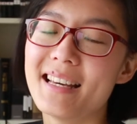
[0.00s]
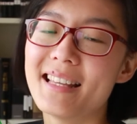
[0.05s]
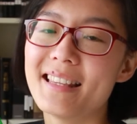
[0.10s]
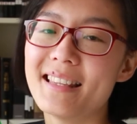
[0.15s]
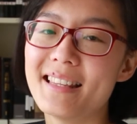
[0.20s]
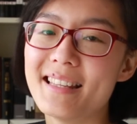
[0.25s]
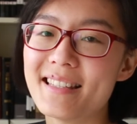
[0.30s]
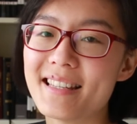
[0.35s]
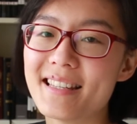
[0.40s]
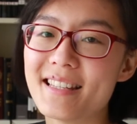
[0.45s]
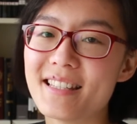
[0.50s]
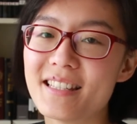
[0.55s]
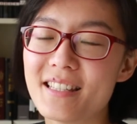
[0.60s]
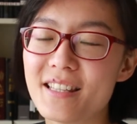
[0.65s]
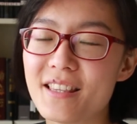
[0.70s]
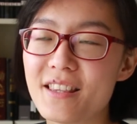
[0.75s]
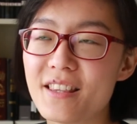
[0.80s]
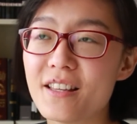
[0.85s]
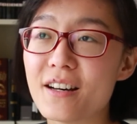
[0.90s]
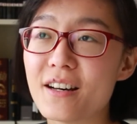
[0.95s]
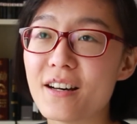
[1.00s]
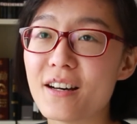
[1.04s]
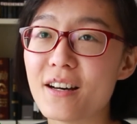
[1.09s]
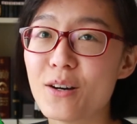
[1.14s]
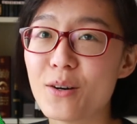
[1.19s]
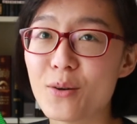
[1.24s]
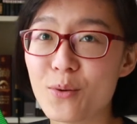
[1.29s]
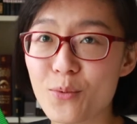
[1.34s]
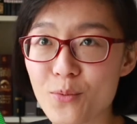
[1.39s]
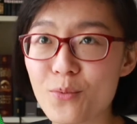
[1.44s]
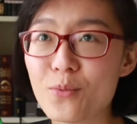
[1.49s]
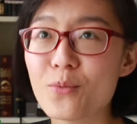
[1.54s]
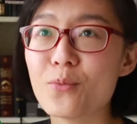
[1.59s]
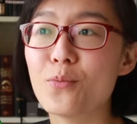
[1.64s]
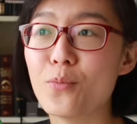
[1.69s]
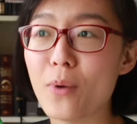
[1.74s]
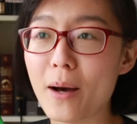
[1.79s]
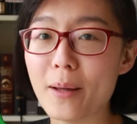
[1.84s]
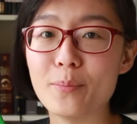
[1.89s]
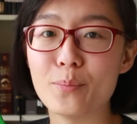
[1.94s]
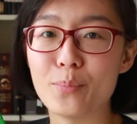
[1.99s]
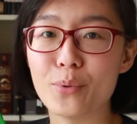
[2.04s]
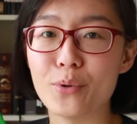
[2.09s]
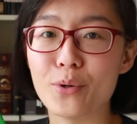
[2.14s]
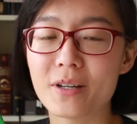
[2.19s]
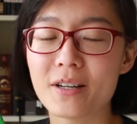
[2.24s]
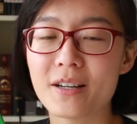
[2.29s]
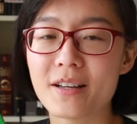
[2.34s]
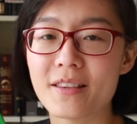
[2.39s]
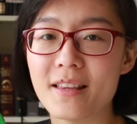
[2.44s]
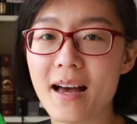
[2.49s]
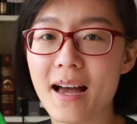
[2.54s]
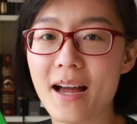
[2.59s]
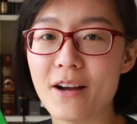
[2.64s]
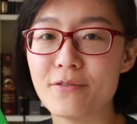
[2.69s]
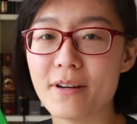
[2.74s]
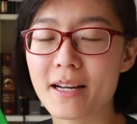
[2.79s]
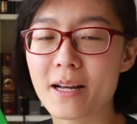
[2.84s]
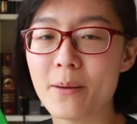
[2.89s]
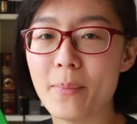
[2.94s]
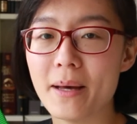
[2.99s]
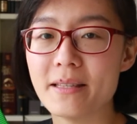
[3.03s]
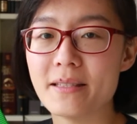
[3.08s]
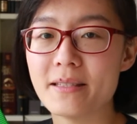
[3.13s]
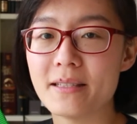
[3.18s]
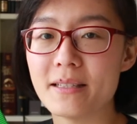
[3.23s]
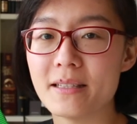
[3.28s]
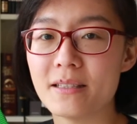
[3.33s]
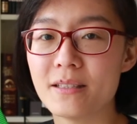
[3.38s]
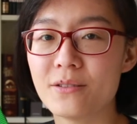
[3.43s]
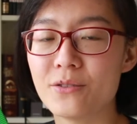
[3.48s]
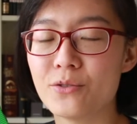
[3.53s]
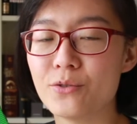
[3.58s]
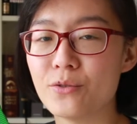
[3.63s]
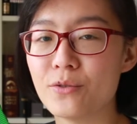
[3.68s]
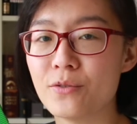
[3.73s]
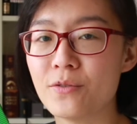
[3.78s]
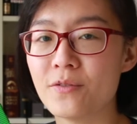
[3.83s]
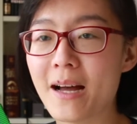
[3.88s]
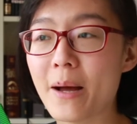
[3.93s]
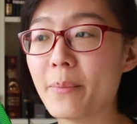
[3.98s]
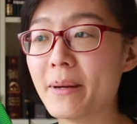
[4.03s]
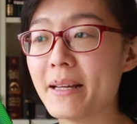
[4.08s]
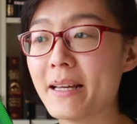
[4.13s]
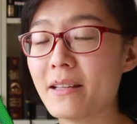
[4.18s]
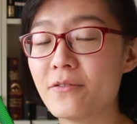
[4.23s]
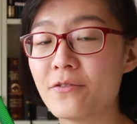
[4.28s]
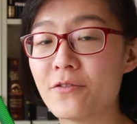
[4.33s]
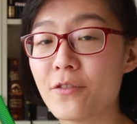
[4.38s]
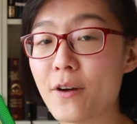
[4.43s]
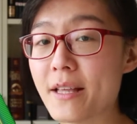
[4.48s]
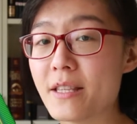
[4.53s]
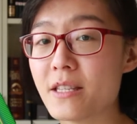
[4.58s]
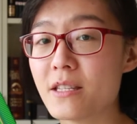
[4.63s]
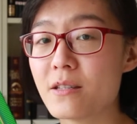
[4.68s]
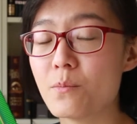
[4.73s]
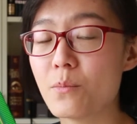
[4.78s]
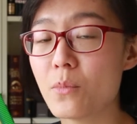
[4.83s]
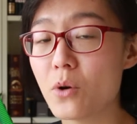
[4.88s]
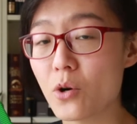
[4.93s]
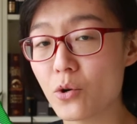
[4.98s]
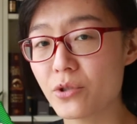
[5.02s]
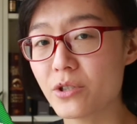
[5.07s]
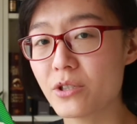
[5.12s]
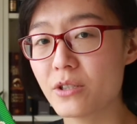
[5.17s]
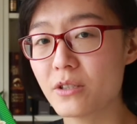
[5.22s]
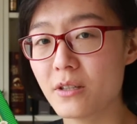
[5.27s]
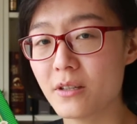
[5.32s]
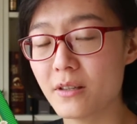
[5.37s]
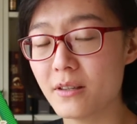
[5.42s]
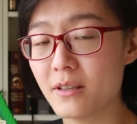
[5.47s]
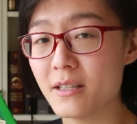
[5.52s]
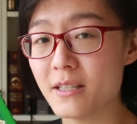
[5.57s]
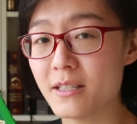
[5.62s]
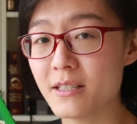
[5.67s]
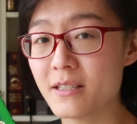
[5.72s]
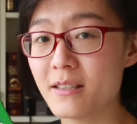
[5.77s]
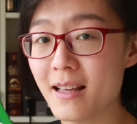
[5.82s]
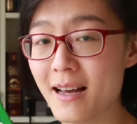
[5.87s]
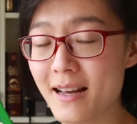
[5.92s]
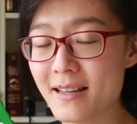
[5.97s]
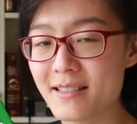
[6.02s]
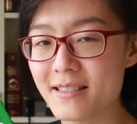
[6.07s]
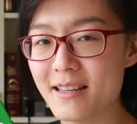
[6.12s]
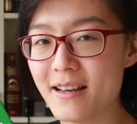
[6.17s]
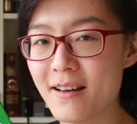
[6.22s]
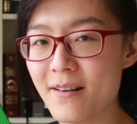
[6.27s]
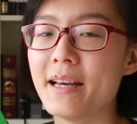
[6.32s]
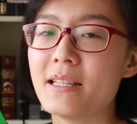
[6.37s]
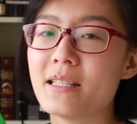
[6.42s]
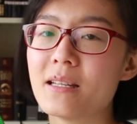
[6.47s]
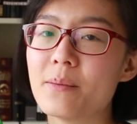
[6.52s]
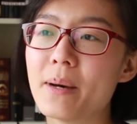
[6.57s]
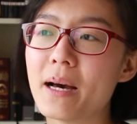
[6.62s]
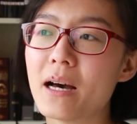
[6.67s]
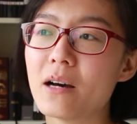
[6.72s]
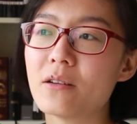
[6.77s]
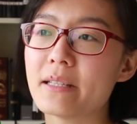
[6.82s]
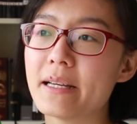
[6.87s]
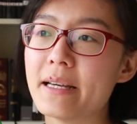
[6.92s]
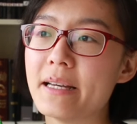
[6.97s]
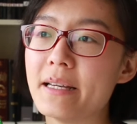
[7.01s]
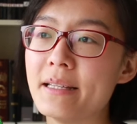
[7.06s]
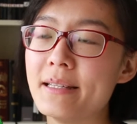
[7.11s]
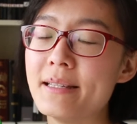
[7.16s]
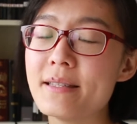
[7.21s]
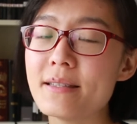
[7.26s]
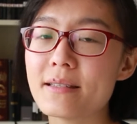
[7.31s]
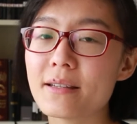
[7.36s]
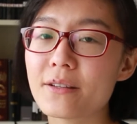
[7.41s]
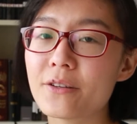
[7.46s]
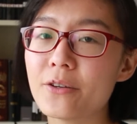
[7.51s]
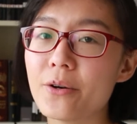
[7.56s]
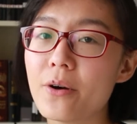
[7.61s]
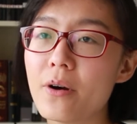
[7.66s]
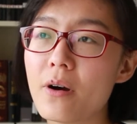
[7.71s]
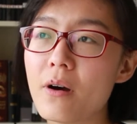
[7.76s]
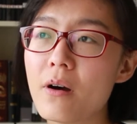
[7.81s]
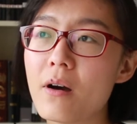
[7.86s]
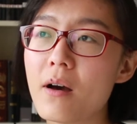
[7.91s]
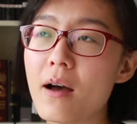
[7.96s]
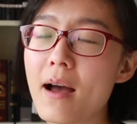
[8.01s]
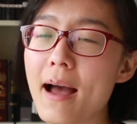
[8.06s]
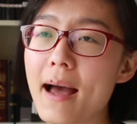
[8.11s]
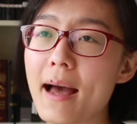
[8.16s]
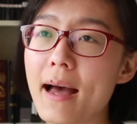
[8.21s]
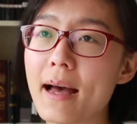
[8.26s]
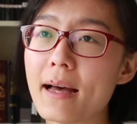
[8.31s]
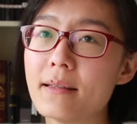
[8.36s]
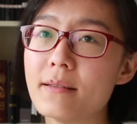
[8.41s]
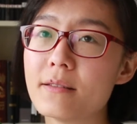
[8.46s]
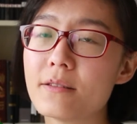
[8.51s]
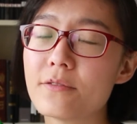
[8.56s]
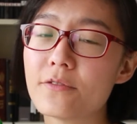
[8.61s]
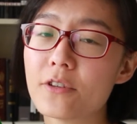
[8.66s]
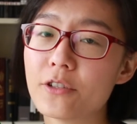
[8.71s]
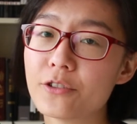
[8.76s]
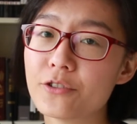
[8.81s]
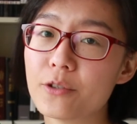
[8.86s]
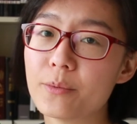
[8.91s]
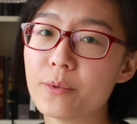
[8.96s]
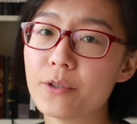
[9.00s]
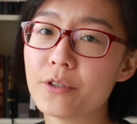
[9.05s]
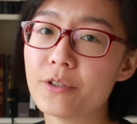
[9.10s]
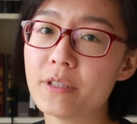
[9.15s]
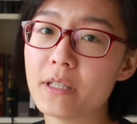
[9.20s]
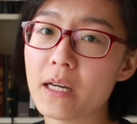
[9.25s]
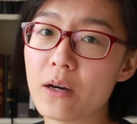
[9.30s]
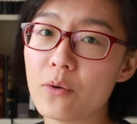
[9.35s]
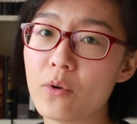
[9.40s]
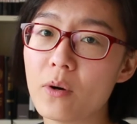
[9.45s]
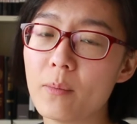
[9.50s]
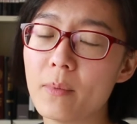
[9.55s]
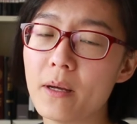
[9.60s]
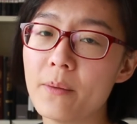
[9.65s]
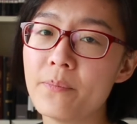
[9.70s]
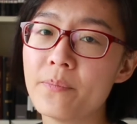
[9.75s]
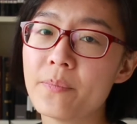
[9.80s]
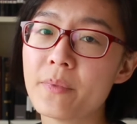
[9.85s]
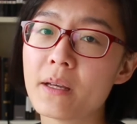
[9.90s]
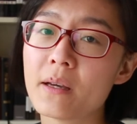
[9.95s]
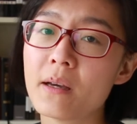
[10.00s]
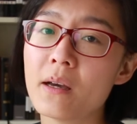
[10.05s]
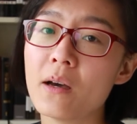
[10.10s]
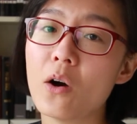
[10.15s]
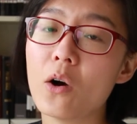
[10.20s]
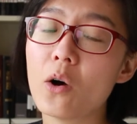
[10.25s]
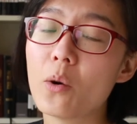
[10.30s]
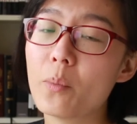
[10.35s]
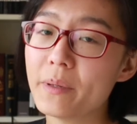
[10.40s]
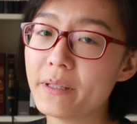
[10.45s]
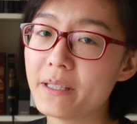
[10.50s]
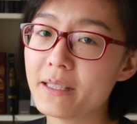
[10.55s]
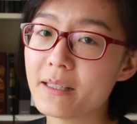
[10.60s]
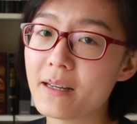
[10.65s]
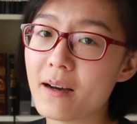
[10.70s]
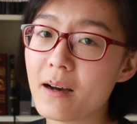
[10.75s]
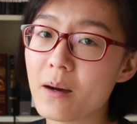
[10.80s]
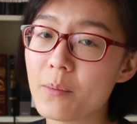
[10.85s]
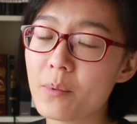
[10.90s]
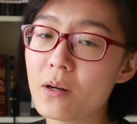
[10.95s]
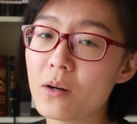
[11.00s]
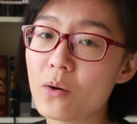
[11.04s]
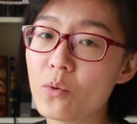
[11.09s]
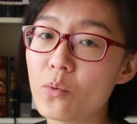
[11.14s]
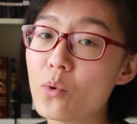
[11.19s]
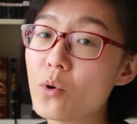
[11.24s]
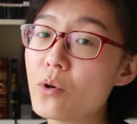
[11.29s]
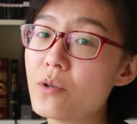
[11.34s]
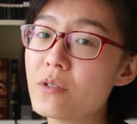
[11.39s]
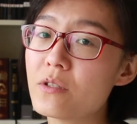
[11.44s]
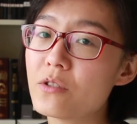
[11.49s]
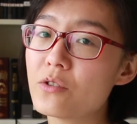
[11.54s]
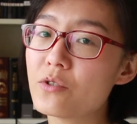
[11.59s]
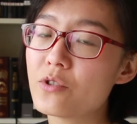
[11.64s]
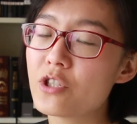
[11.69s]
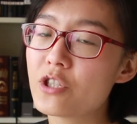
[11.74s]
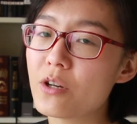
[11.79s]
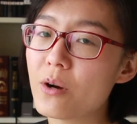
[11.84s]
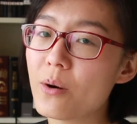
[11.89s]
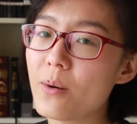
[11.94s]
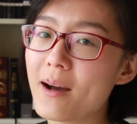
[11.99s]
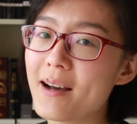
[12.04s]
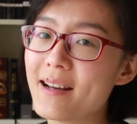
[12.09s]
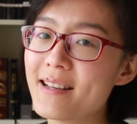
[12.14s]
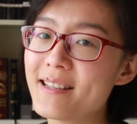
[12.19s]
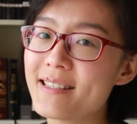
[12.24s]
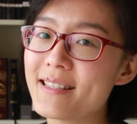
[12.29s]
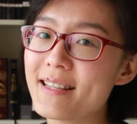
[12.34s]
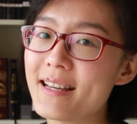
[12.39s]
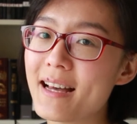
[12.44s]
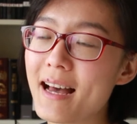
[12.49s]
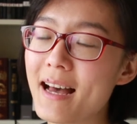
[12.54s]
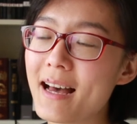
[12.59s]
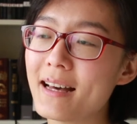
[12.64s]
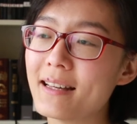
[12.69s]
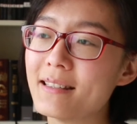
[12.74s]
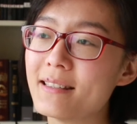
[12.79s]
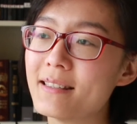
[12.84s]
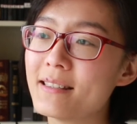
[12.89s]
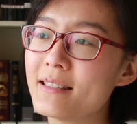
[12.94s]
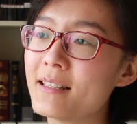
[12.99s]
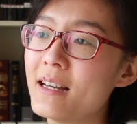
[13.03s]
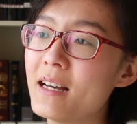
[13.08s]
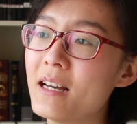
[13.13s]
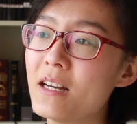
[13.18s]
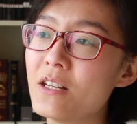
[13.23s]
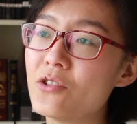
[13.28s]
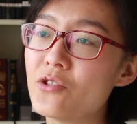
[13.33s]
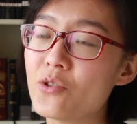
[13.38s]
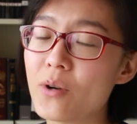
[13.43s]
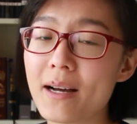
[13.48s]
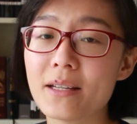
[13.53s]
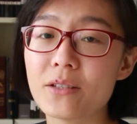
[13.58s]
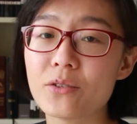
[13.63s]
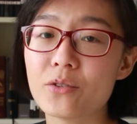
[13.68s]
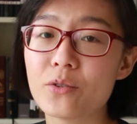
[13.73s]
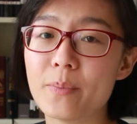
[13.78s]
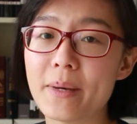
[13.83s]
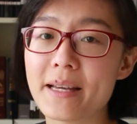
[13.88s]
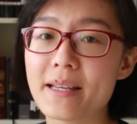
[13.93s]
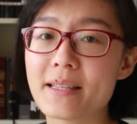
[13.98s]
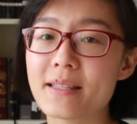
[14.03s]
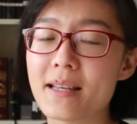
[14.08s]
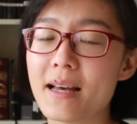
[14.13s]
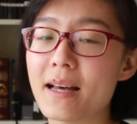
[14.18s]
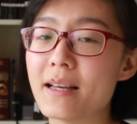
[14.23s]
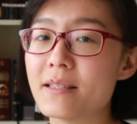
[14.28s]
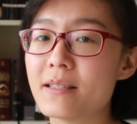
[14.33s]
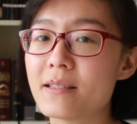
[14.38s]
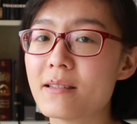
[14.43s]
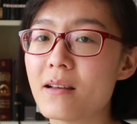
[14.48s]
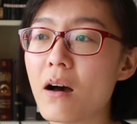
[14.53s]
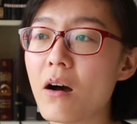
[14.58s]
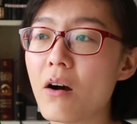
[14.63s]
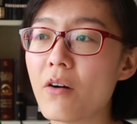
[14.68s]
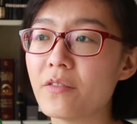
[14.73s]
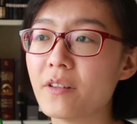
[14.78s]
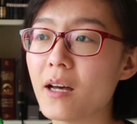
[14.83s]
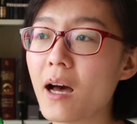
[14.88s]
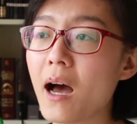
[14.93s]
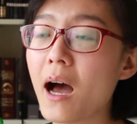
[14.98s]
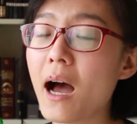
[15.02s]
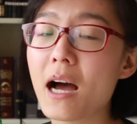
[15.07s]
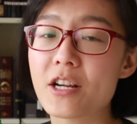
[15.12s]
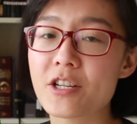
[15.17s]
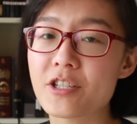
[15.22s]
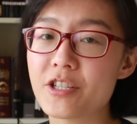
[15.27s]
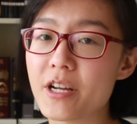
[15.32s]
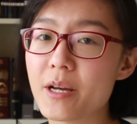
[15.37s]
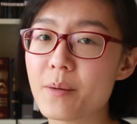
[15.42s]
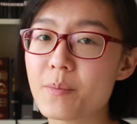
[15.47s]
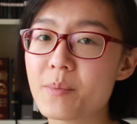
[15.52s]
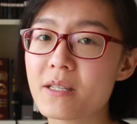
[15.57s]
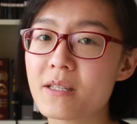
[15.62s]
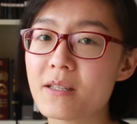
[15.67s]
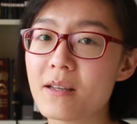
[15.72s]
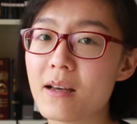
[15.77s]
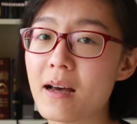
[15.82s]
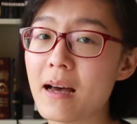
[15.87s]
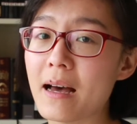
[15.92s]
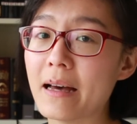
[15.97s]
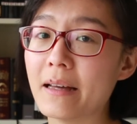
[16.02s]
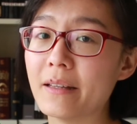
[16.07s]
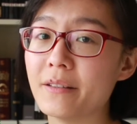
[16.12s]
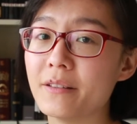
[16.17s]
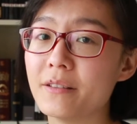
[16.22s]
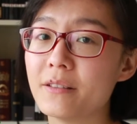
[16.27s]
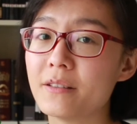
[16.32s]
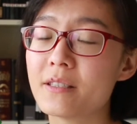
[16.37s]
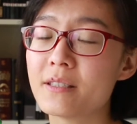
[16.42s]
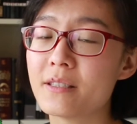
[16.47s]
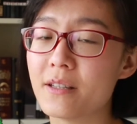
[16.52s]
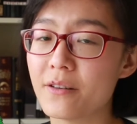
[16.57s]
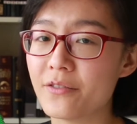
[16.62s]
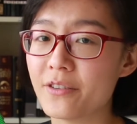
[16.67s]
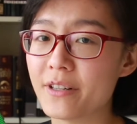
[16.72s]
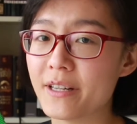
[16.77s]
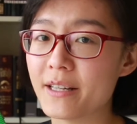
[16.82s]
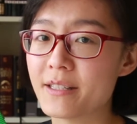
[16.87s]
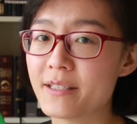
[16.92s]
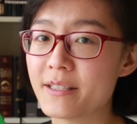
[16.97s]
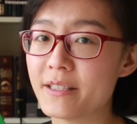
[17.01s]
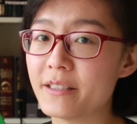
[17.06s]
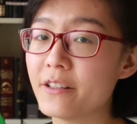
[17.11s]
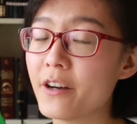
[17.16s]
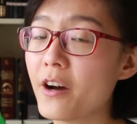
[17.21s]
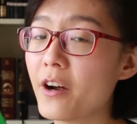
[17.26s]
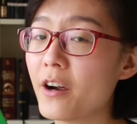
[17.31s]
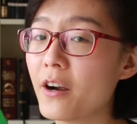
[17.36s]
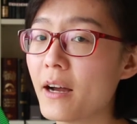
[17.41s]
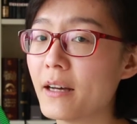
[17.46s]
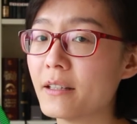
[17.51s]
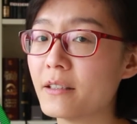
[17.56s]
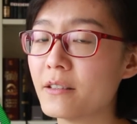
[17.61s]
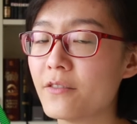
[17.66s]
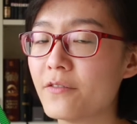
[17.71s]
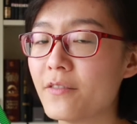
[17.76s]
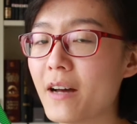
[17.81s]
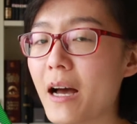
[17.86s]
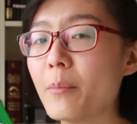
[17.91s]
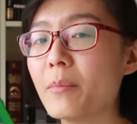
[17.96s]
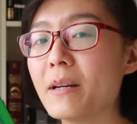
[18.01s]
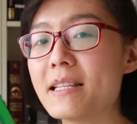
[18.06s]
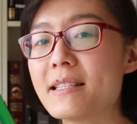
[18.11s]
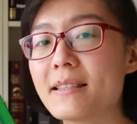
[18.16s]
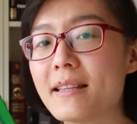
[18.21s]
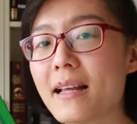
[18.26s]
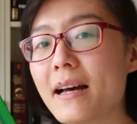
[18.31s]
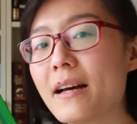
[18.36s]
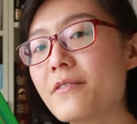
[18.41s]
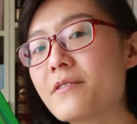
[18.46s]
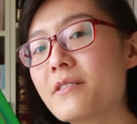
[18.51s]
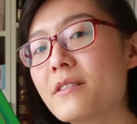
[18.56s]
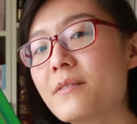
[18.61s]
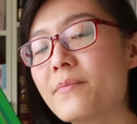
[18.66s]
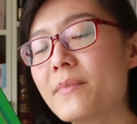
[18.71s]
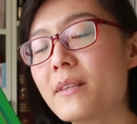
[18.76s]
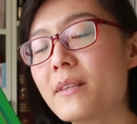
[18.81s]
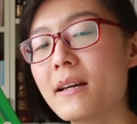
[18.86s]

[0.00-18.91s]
This is the one book that I recommended to family and friends most this last year. It's about an insecure and vulnerable young woman opening up her wounds to show us and trying to make sense of the hardships and sufferings in her and her family's lives.